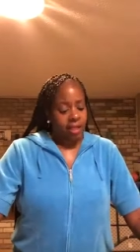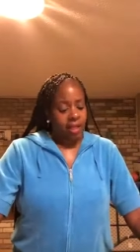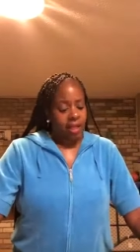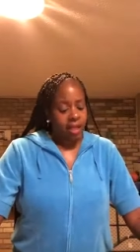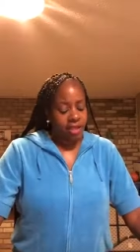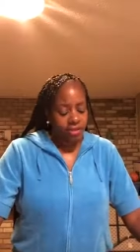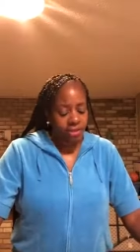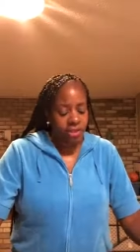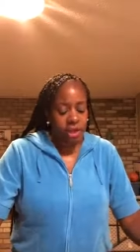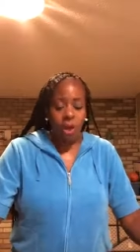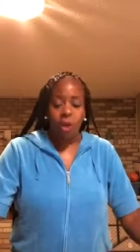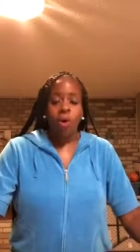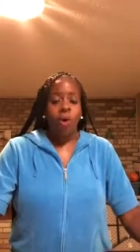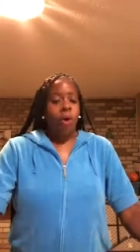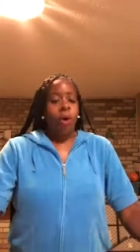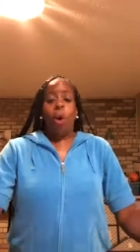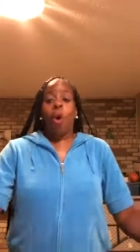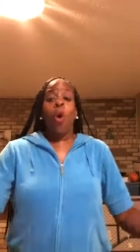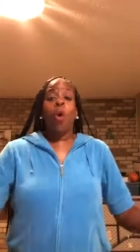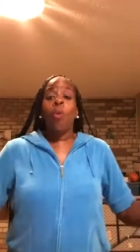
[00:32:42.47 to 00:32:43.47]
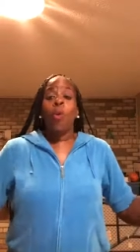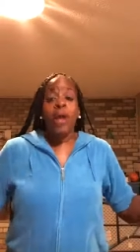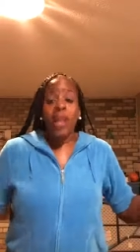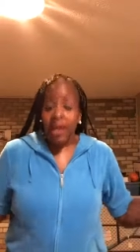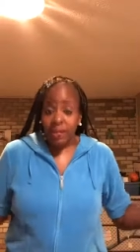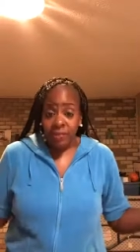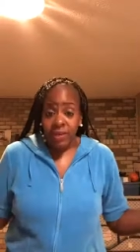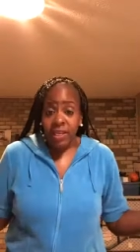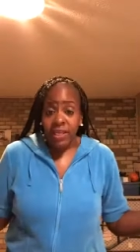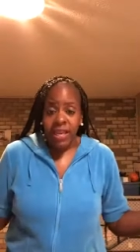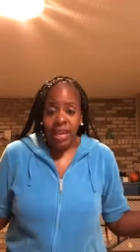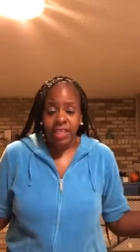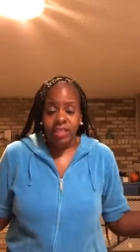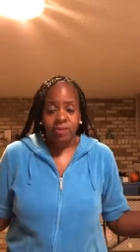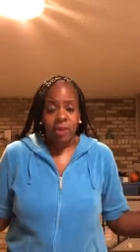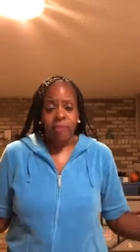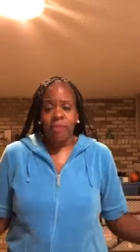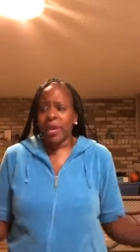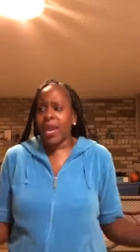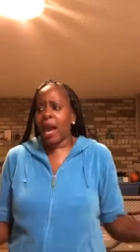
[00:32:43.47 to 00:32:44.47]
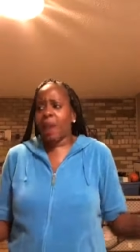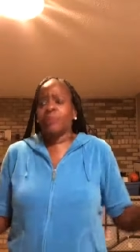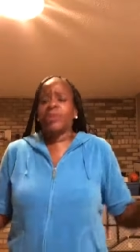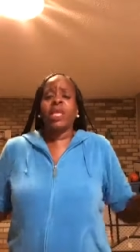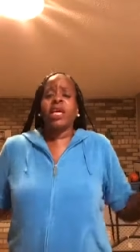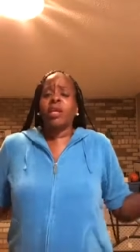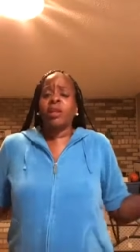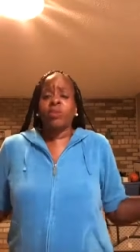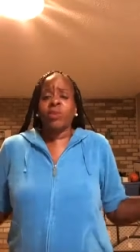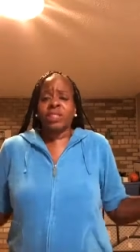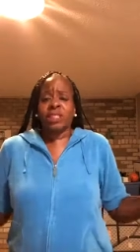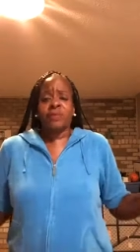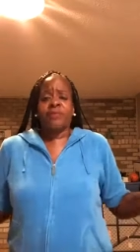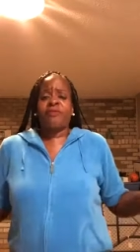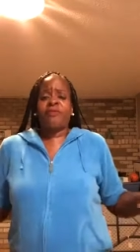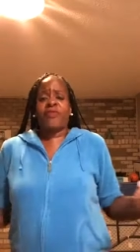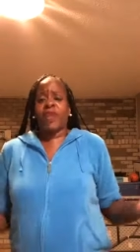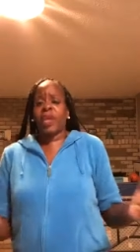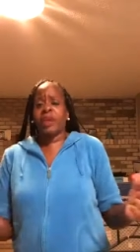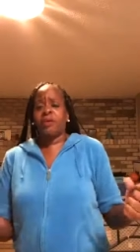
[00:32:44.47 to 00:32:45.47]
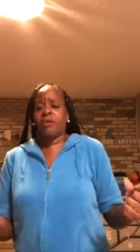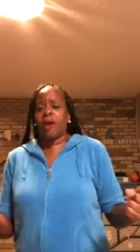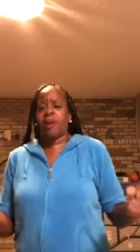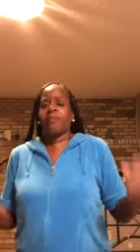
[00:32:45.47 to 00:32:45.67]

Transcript: And so, or whatever the case may be, I'm dealing with some fear.